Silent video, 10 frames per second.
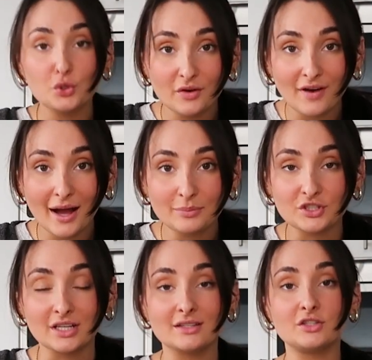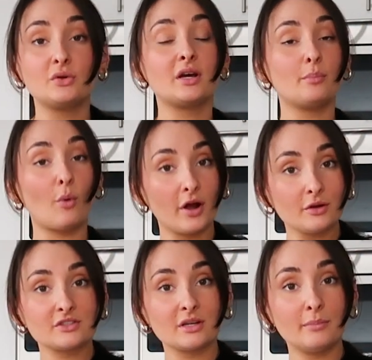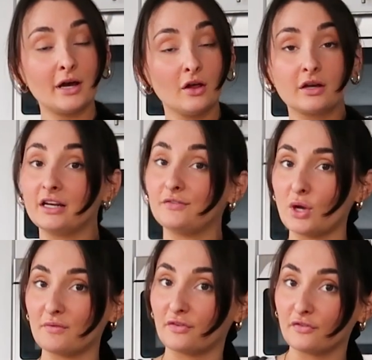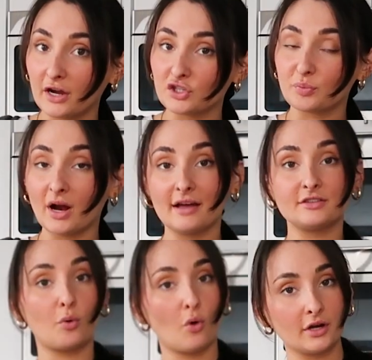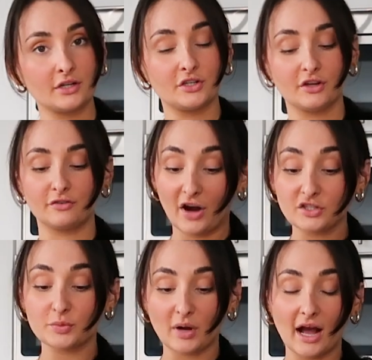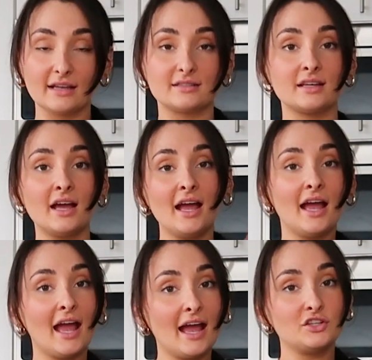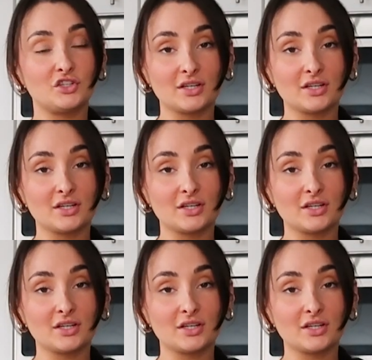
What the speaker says: you have options. You can boil some milk, and if you have a French press, pour it into your French press and